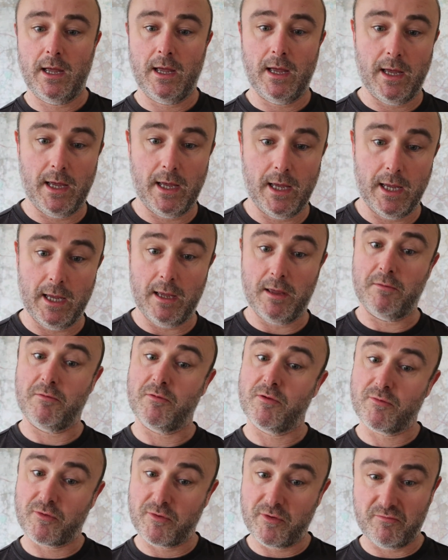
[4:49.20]

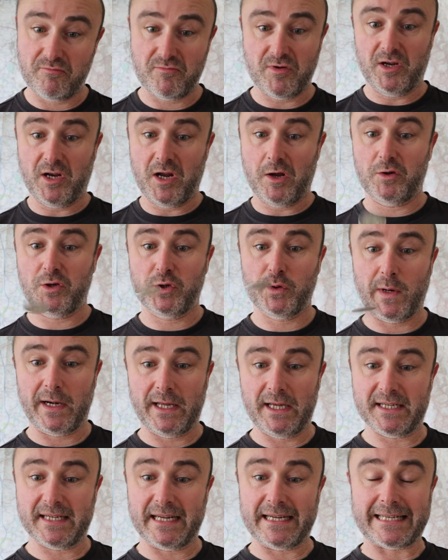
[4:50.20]
You know,
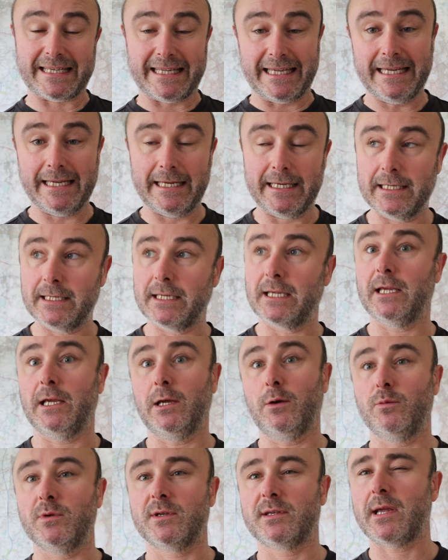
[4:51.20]
2016,
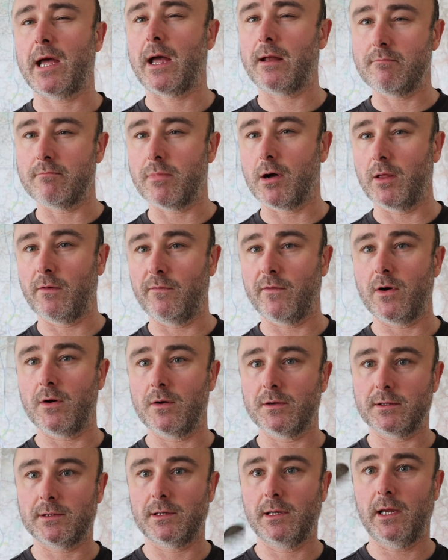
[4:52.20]
it was 10
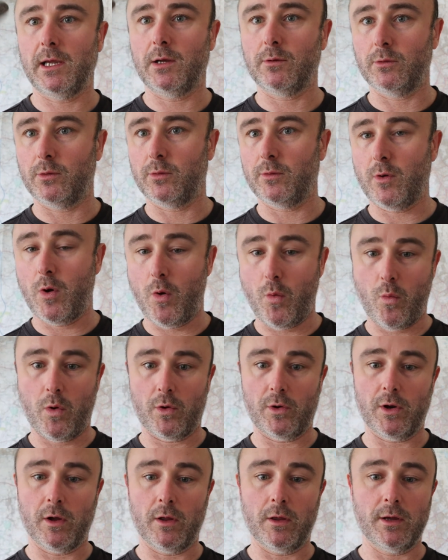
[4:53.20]
Bolivars equaled
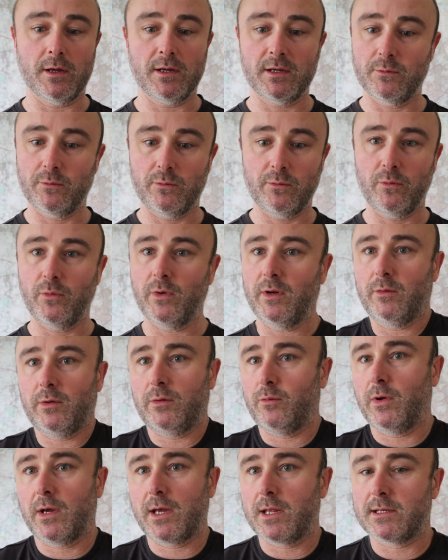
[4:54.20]
$1.
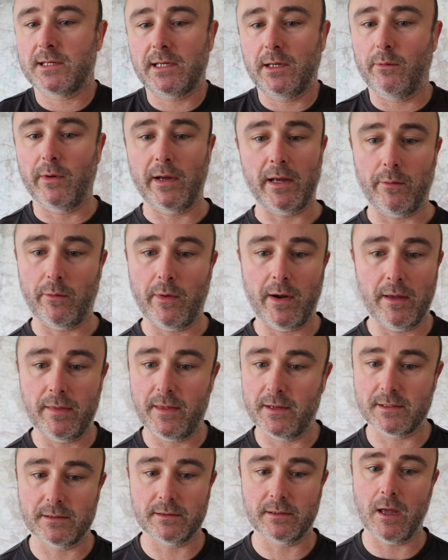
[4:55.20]
We can see where
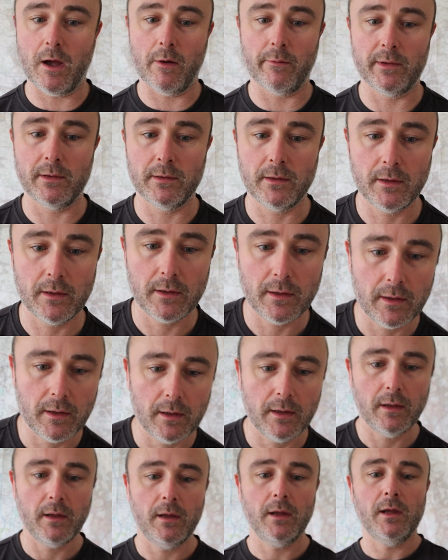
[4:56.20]
this is going.
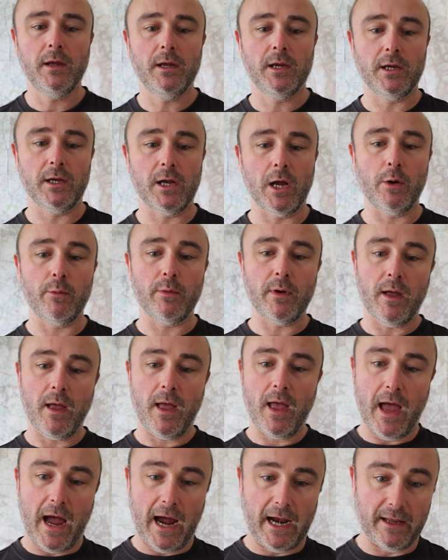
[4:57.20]
You know,
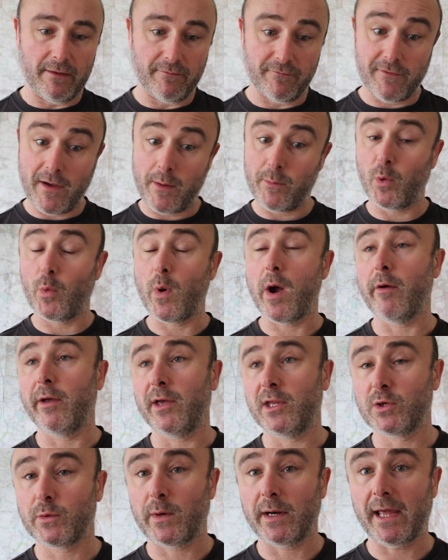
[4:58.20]
and in February
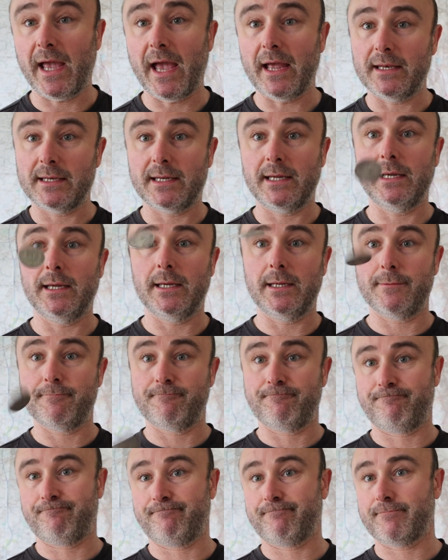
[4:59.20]
2018,
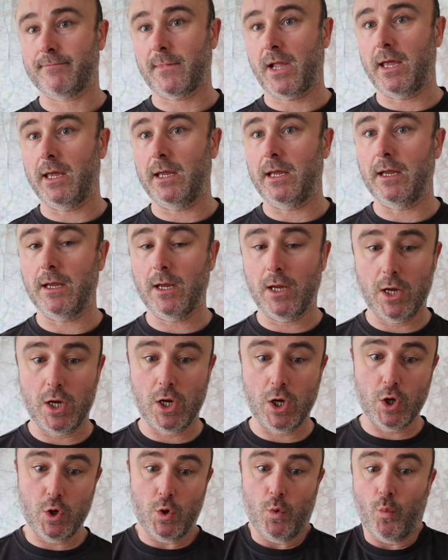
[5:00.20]

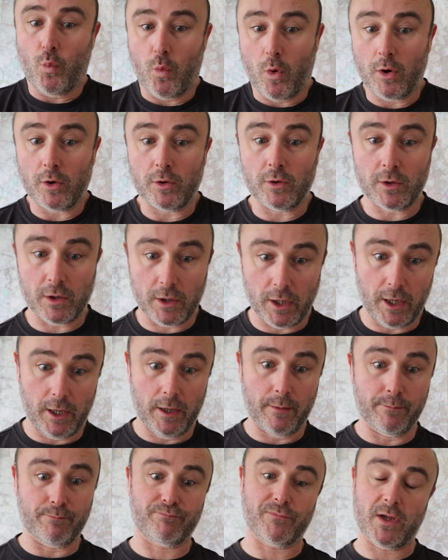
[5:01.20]

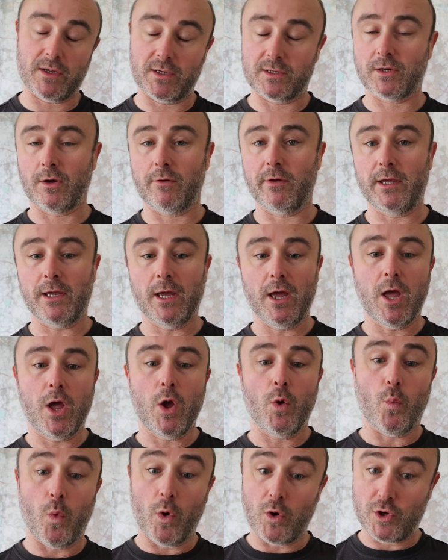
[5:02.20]

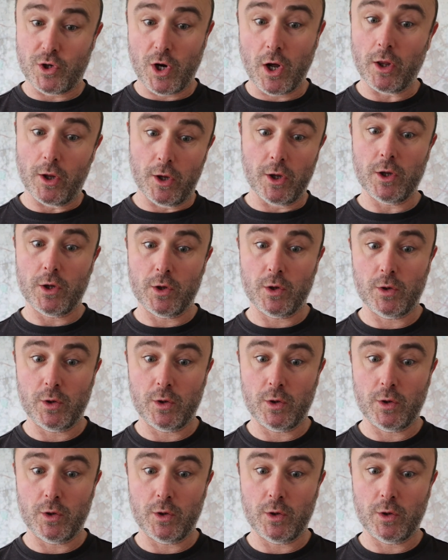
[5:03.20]
$1